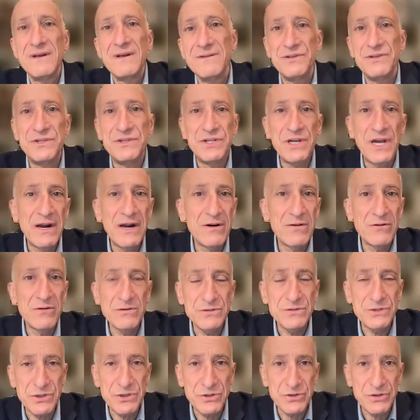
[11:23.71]
general
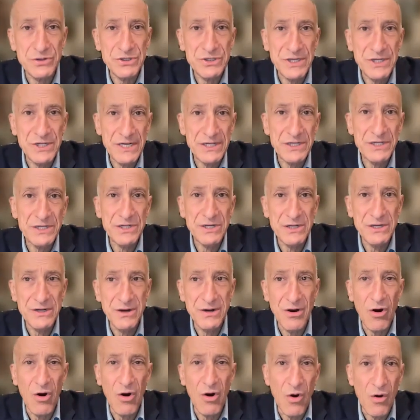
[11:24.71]
jurisdiction
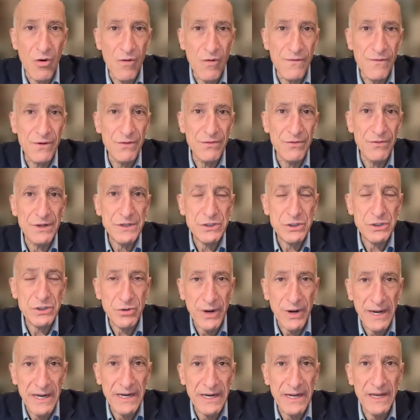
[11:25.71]
over the
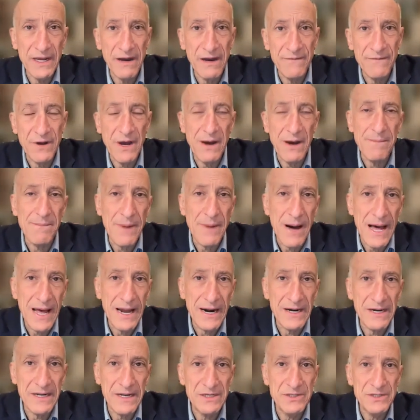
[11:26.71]
trading of
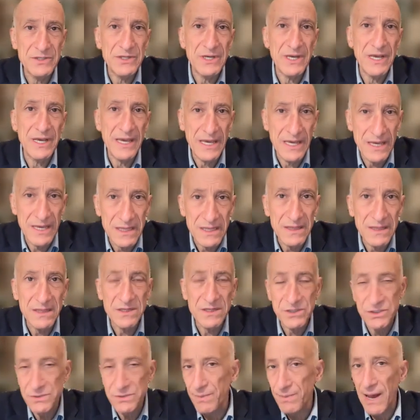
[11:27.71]
commodities in the
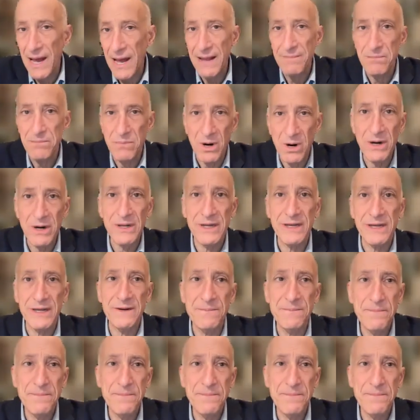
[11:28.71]
spot market.